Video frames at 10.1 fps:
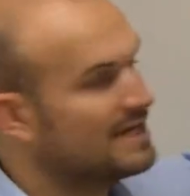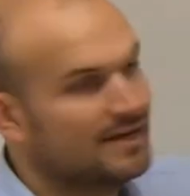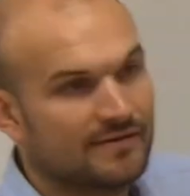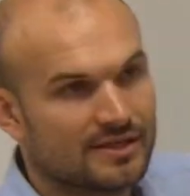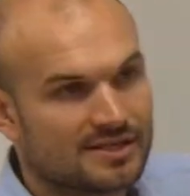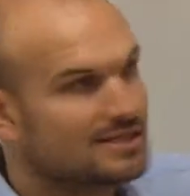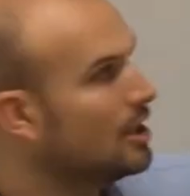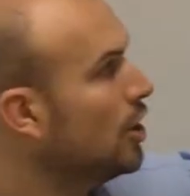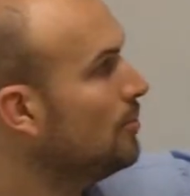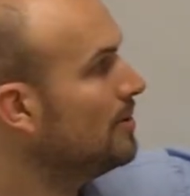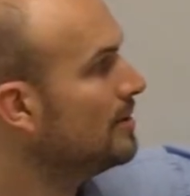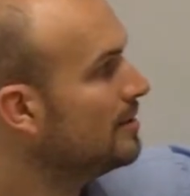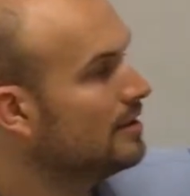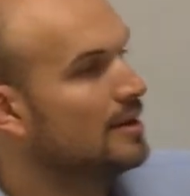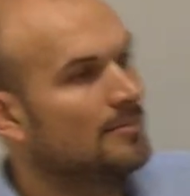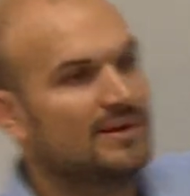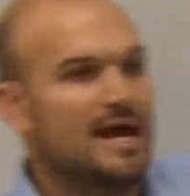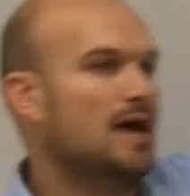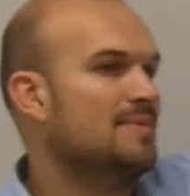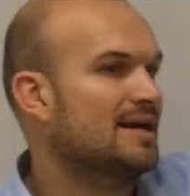given the slope, but
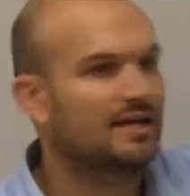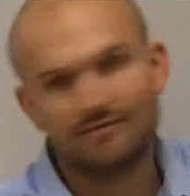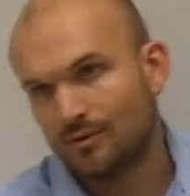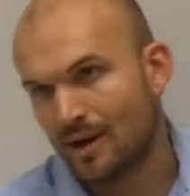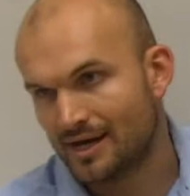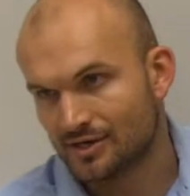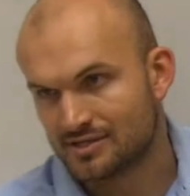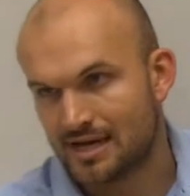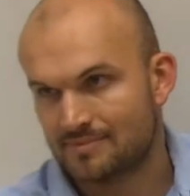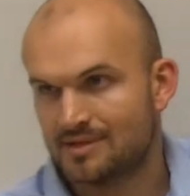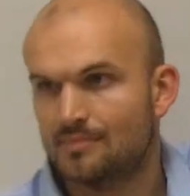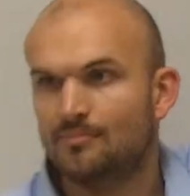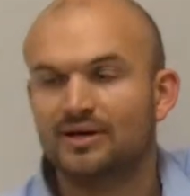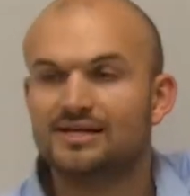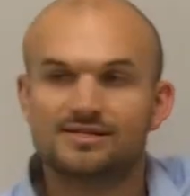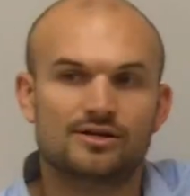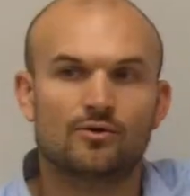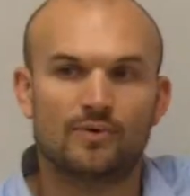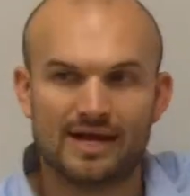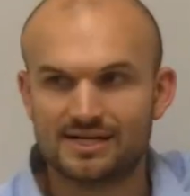now I'm not given the y-intercept. But is there a
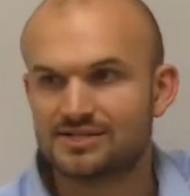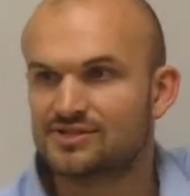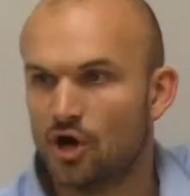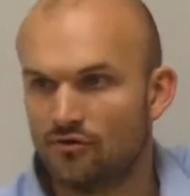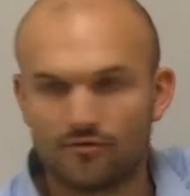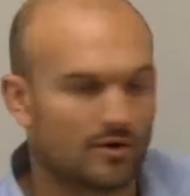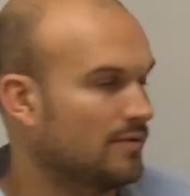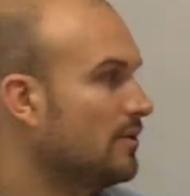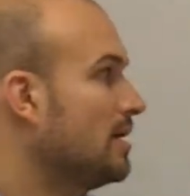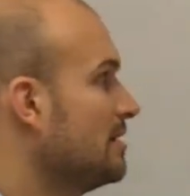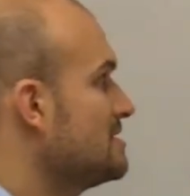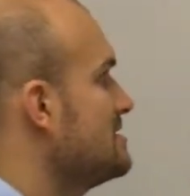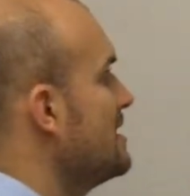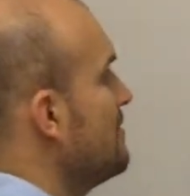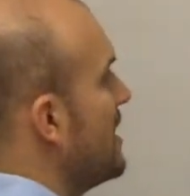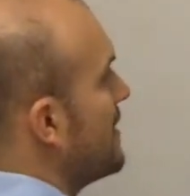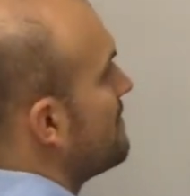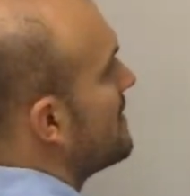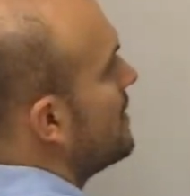way to solve for it? Well, let's think about it.